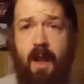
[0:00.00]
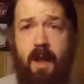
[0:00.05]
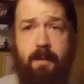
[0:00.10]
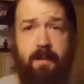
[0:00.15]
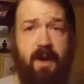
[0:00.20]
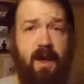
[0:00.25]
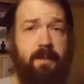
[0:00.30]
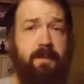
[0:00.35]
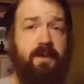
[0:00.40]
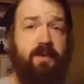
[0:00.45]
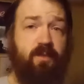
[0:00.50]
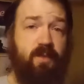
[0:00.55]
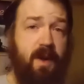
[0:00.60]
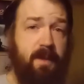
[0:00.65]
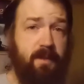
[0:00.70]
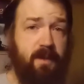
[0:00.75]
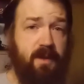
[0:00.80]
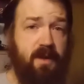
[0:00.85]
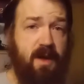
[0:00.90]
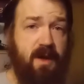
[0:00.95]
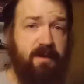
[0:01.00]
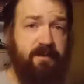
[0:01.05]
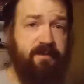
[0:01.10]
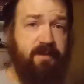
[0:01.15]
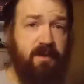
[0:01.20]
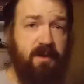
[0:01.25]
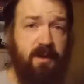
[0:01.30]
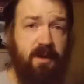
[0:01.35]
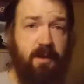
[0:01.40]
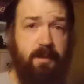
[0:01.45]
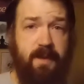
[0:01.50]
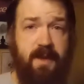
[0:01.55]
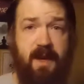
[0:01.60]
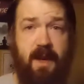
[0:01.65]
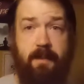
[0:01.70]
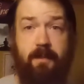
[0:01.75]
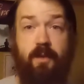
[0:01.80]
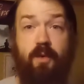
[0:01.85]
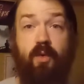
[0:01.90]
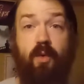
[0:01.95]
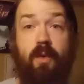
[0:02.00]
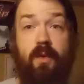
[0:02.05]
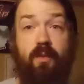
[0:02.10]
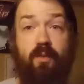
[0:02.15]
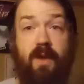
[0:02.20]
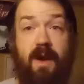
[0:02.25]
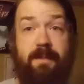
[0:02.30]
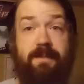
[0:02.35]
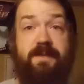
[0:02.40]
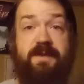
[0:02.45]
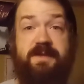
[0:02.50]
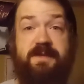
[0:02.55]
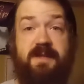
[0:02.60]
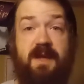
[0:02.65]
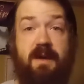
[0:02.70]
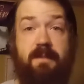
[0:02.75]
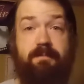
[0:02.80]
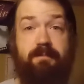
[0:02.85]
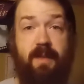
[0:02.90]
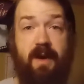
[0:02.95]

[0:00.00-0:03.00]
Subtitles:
But I've been rambling on for a little bit. I'm going to go ahead and wrap this up.